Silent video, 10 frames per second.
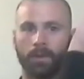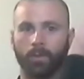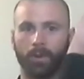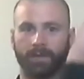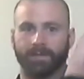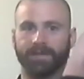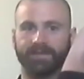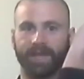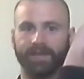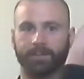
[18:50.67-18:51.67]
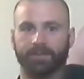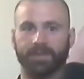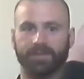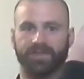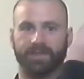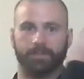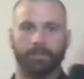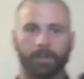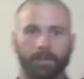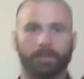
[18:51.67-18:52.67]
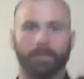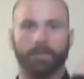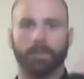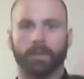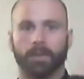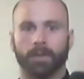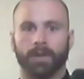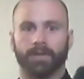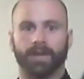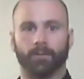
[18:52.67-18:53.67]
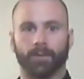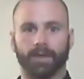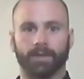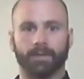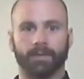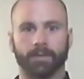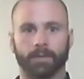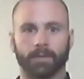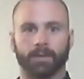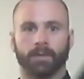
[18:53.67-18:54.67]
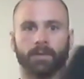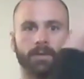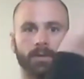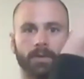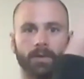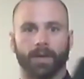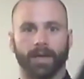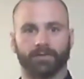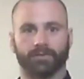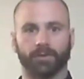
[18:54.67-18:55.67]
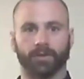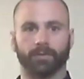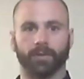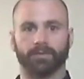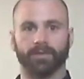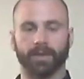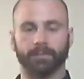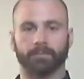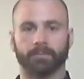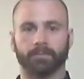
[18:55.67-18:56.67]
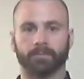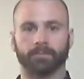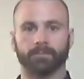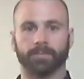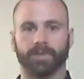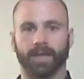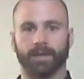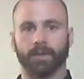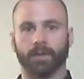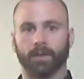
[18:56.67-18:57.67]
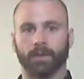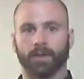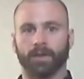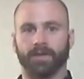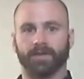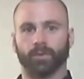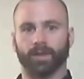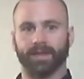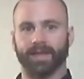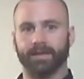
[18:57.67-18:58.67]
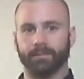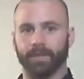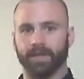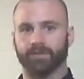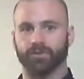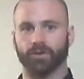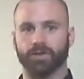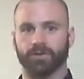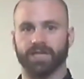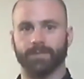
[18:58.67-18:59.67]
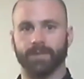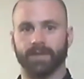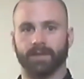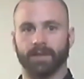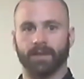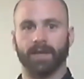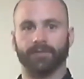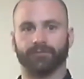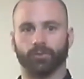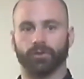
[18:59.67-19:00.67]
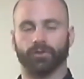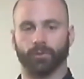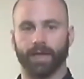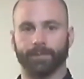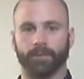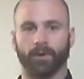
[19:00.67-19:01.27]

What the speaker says: we're in this nice position, and then we externally rotate, okay? This one, again, make sure you're keeping a full grip